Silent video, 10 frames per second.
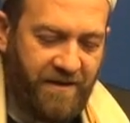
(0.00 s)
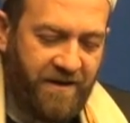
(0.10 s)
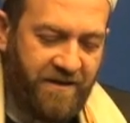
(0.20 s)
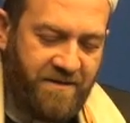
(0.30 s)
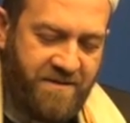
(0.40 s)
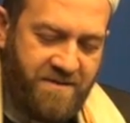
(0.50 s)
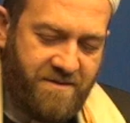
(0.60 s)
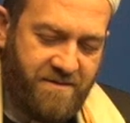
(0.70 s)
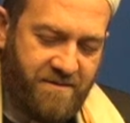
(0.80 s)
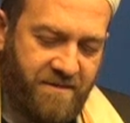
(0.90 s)
in
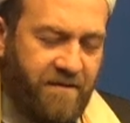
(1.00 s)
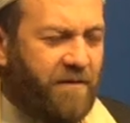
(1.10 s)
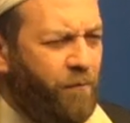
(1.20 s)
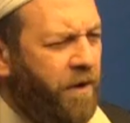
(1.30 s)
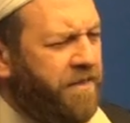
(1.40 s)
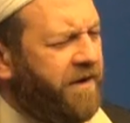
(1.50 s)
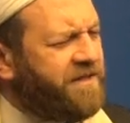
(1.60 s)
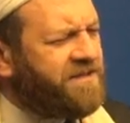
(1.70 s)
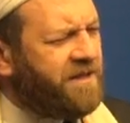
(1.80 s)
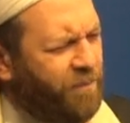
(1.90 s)
whether
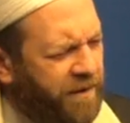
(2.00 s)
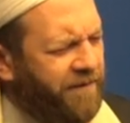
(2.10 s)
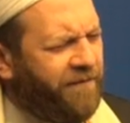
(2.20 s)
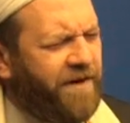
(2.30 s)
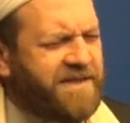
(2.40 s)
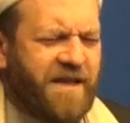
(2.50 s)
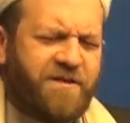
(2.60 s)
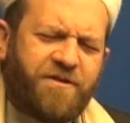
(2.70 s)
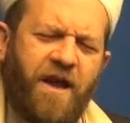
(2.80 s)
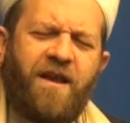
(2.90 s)
it's the 21st century,